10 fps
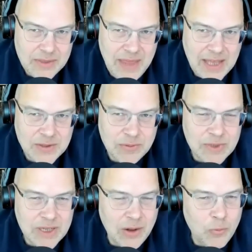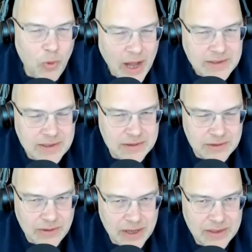That's what we all want to
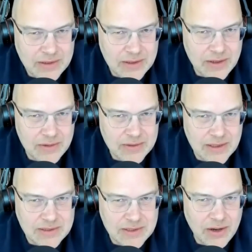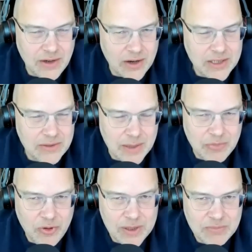do. I think, you know, it, it's hard to argue that
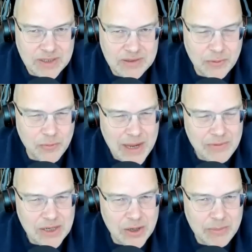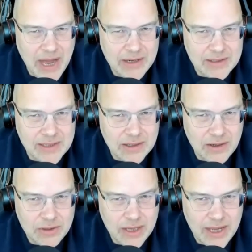point, but the way we go about it is
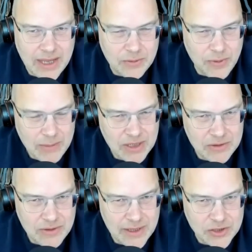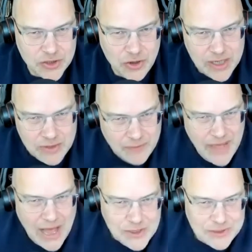like, okay, and the way I'm going to do that, show you the
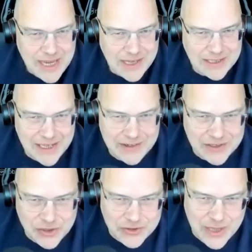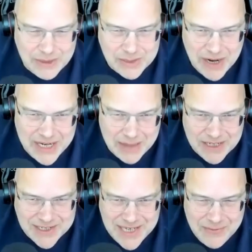value calculator that shows you how much money I'm
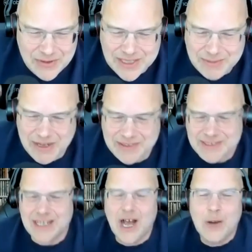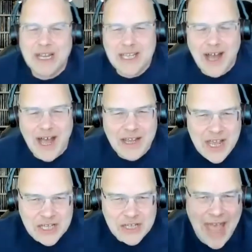going to save you next month. It's like, oh my God,
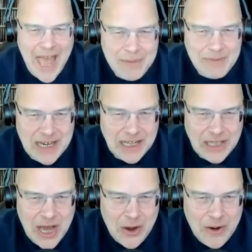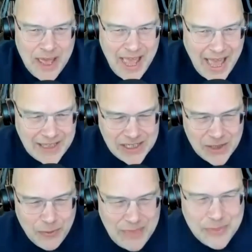you had me at hello, and then
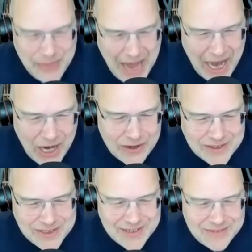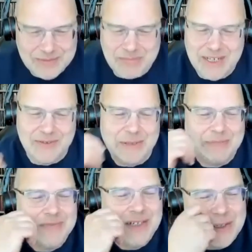you went there. It's like, anyway,
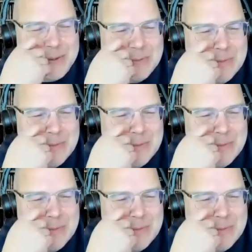there you go.